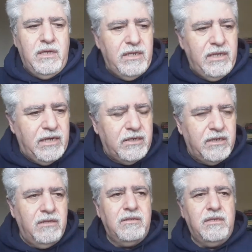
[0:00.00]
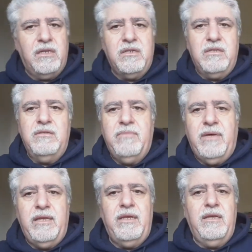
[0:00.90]
and articles that are written
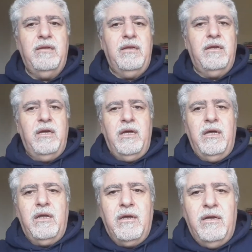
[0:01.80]
by